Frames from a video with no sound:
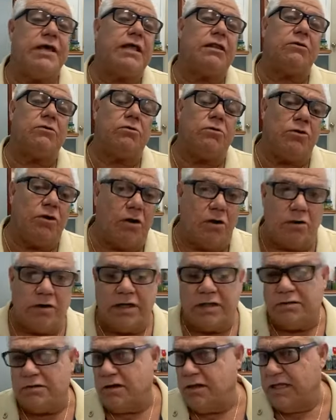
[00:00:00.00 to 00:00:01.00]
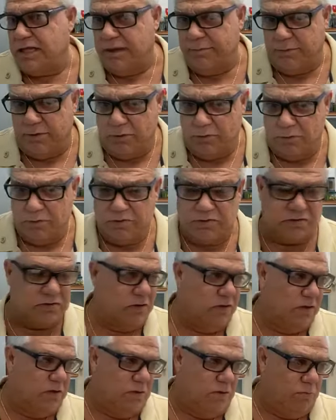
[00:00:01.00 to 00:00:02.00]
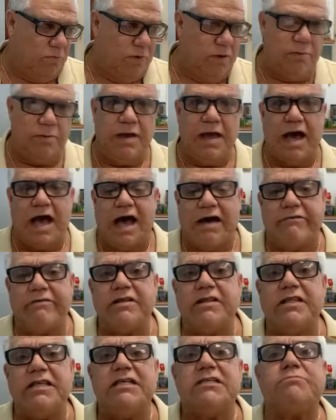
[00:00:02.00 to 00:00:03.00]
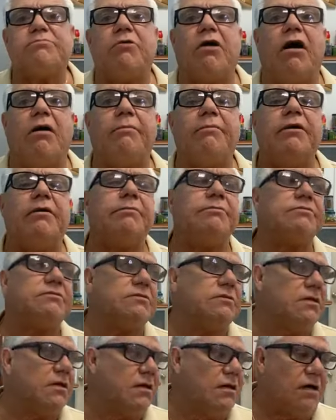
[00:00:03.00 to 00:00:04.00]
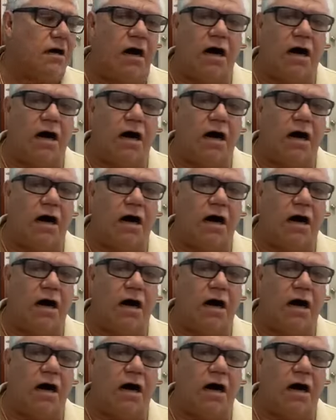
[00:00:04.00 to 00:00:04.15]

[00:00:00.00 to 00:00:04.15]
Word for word: We can go down into the neighborhoods where we are having these problems,